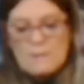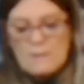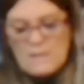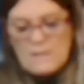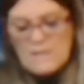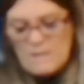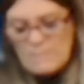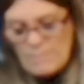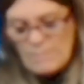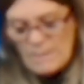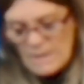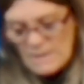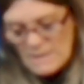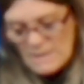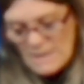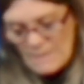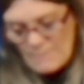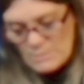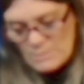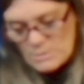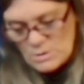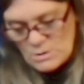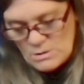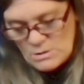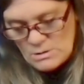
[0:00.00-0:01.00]
eBay,
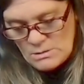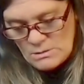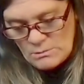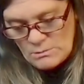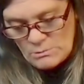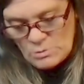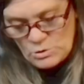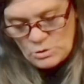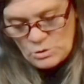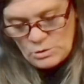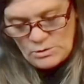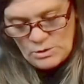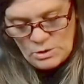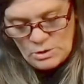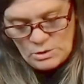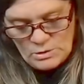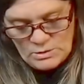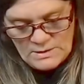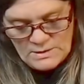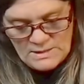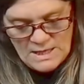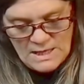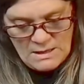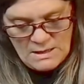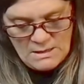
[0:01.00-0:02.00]
Amazon, I'm sure they
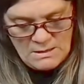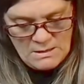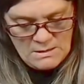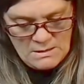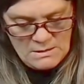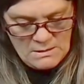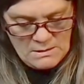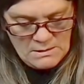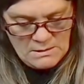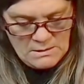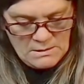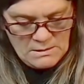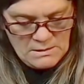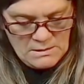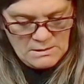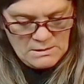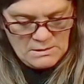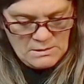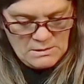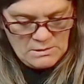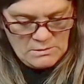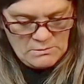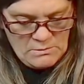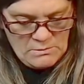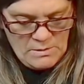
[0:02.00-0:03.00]
all sell
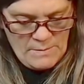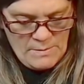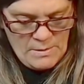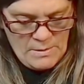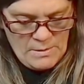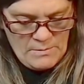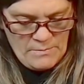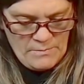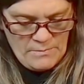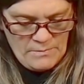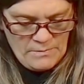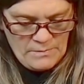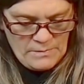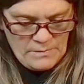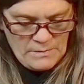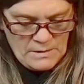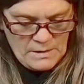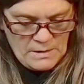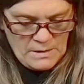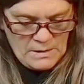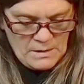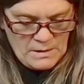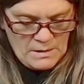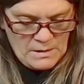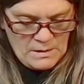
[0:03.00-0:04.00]
ribbon.
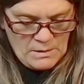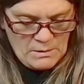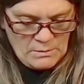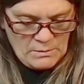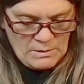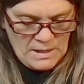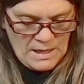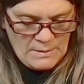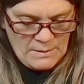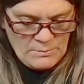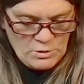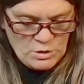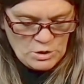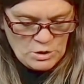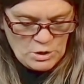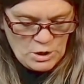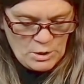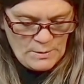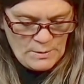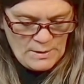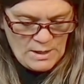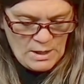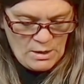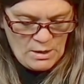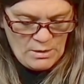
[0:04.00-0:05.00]
Okay, I'm just
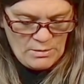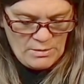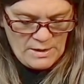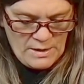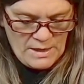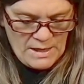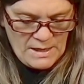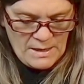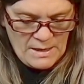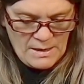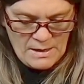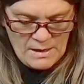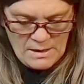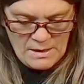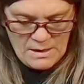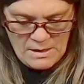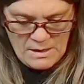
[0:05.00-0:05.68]
gluing it on the